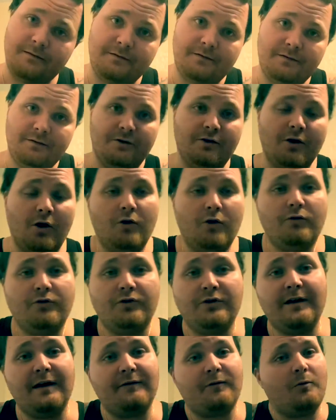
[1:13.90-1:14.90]
you know,
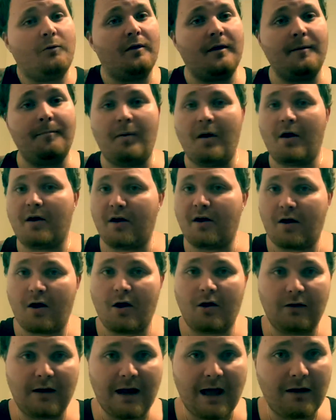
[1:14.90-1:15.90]
you never want to buck a
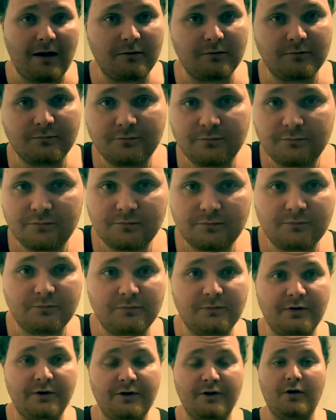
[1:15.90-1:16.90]
call out,
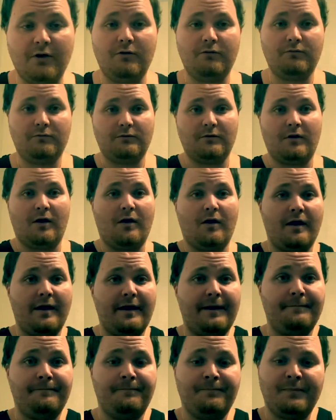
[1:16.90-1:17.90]
you know. All
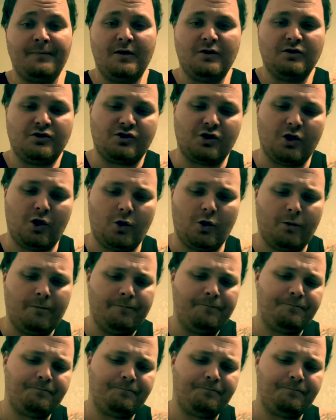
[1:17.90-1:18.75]
right. So